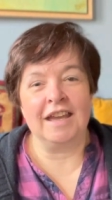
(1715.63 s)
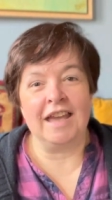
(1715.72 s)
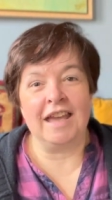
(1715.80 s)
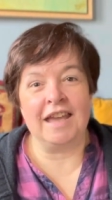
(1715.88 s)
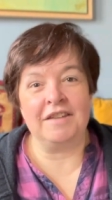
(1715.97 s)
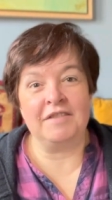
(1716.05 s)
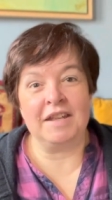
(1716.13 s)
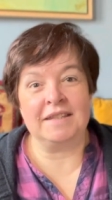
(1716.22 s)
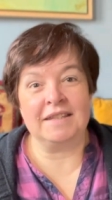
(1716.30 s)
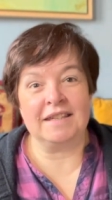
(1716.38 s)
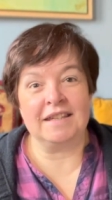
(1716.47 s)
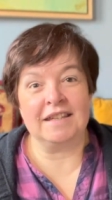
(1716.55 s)
And
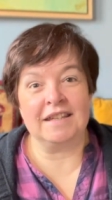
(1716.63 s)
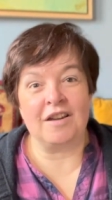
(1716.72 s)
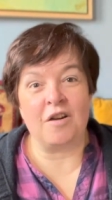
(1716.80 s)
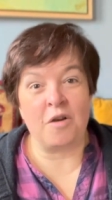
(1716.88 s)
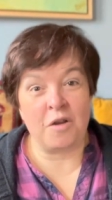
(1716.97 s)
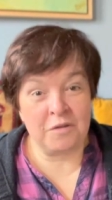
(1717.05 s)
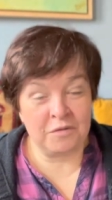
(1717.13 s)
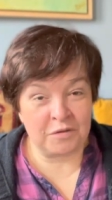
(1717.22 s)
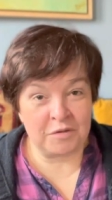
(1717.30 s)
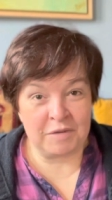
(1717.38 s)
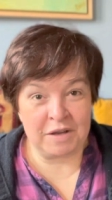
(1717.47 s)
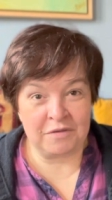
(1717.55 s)
that's all
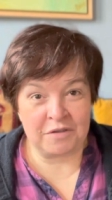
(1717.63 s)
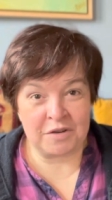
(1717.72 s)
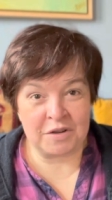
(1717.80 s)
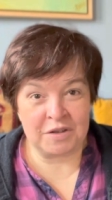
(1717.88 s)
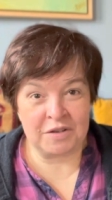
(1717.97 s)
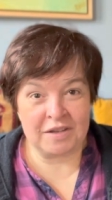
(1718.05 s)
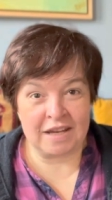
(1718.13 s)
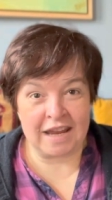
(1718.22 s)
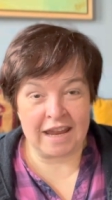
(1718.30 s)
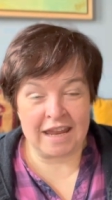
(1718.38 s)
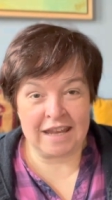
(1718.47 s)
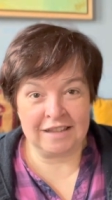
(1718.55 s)
from me for
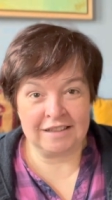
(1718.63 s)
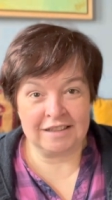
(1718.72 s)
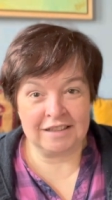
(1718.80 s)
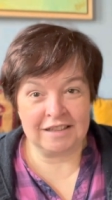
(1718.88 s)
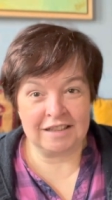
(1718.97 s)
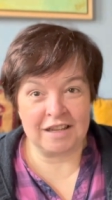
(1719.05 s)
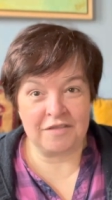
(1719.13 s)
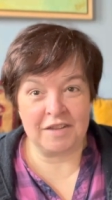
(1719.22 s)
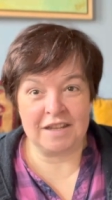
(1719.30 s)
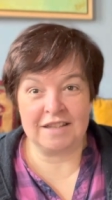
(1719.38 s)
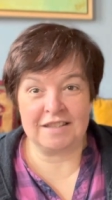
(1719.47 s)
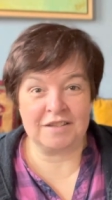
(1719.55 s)
today. I
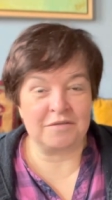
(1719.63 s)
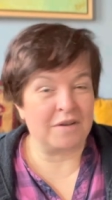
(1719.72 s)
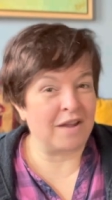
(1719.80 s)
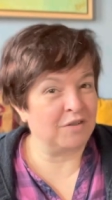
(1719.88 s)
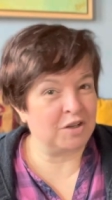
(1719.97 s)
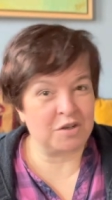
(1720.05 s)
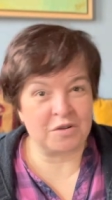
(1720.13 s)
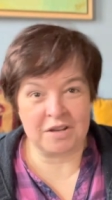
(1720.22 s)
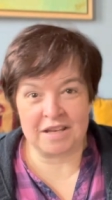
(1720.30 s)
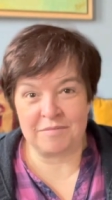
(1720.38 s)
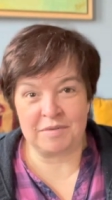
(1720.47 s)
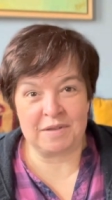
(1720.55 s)
think it's a rather short
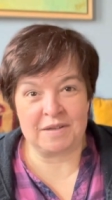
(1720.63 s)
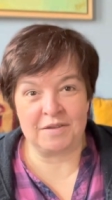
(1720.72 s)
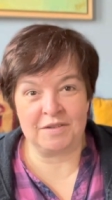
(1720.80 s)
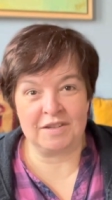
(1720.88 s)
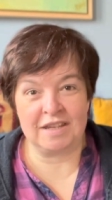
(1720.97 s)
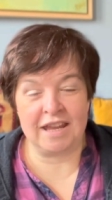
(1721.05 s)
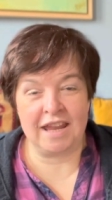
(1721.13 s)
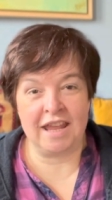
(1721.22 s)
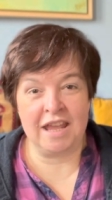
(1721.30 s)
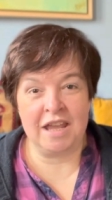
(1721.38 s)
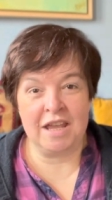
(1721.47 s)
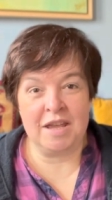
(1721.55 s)
episode today,
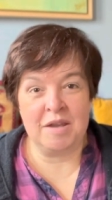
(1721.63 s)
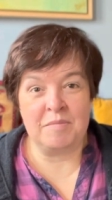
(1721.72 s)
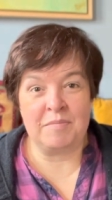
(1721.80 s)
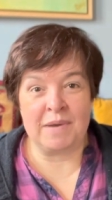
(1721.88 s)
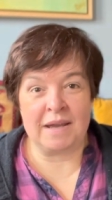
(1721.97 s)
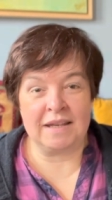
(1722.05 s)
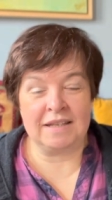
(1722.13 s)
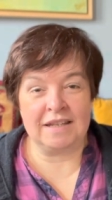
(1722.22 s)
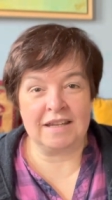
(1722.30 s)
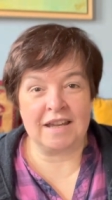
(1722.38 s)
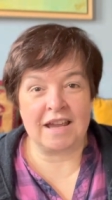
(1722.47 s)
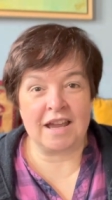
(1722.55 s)
but
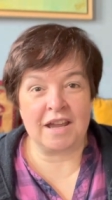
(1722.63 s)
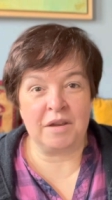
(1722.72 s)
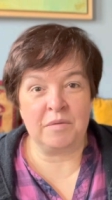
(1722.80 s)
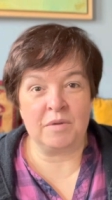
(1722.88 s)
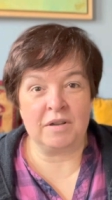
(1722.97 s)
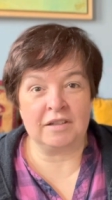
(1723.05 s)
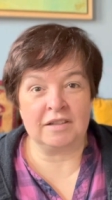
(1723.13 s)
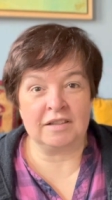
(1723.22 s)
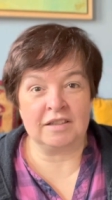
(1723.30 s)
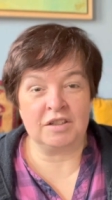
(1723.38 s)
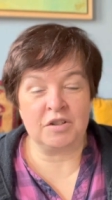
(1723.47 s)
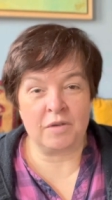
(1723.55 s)
I
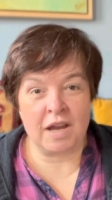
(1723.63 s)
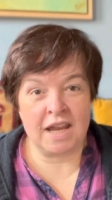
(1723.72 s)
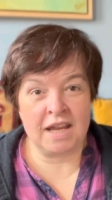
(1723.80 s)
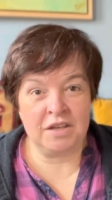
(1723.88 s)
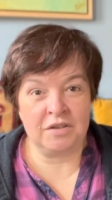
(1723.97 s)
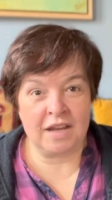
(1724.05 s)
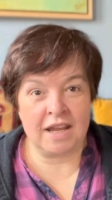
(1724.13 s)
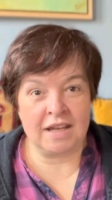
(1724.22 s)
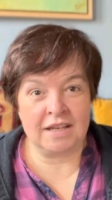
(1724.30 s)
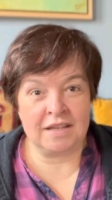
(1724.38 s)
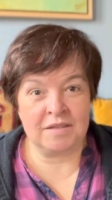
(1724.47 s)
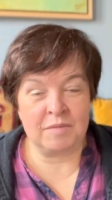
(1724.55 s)
will try to add
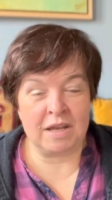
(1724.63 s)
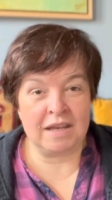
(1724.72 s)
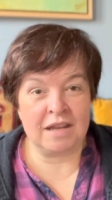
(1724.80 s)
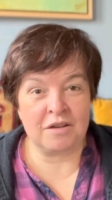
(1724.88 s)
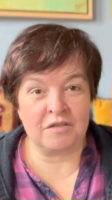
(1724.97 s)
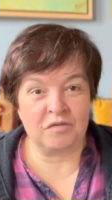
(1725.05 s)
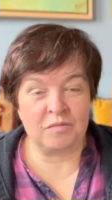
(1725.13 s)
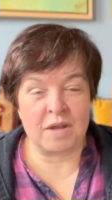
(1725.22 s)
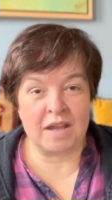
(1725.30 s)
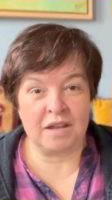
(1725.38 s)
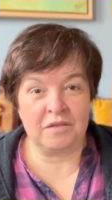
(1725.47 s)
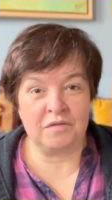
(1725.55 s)
as many of
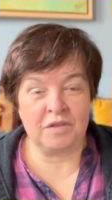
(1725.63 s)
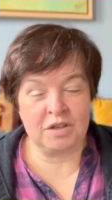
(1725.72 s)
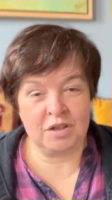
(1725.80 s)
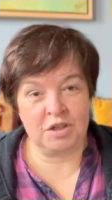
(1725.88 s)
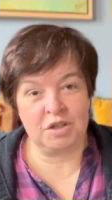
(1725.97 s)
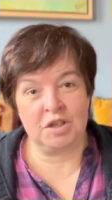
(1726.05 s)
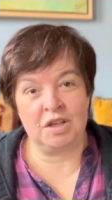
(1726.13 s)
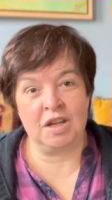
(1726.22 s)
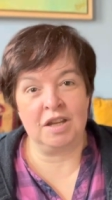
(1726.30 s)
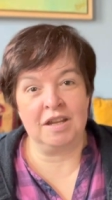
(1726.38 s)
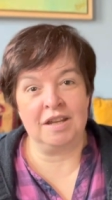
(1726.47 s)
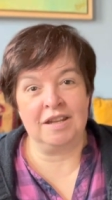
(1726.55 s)
my finished
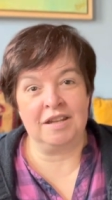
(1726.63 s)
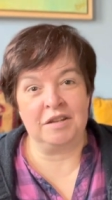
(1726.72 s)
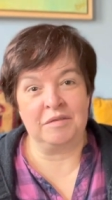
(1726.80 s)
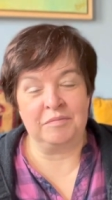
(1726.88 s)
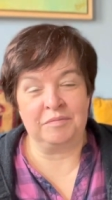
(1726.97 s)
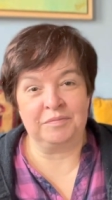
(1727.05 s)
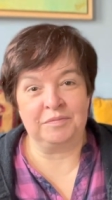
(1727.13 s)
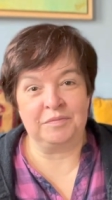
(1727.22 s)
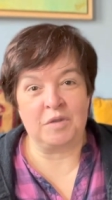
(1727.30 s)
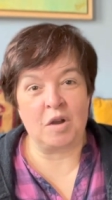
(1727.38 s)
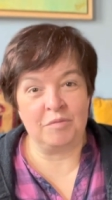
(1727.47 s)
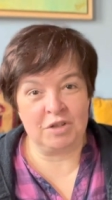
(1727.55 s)

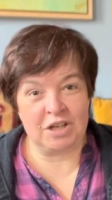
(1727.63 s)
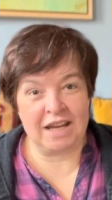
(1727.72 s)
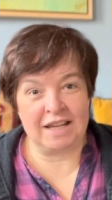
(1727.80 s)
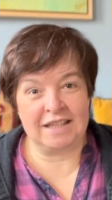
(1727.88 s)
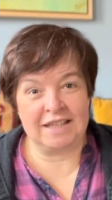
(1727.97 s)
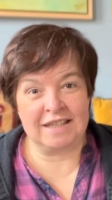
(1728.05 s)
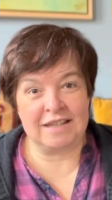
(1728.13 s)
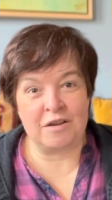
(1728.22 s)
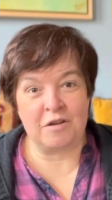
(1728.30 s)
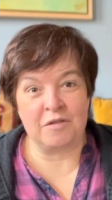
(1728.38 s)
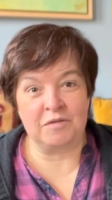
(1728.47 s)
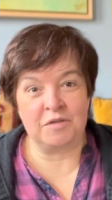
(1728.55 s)
objects
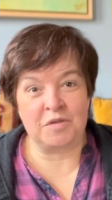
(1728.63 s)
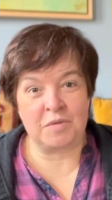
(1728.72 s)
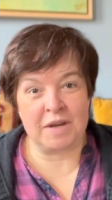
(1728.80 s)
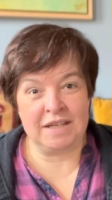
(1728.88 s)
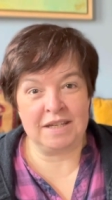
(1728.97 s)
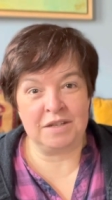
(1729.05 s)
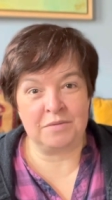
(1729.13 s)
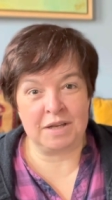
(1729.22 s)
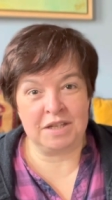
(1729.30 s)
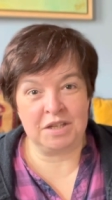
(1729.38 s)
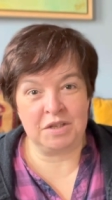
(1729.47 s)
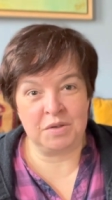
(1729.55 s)
of
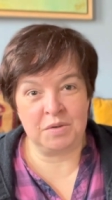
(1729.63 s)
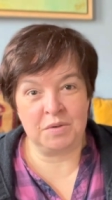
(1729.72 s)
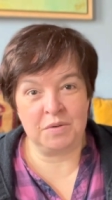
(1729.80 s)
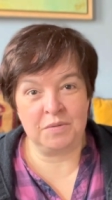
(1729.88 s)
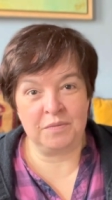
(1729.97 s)
2022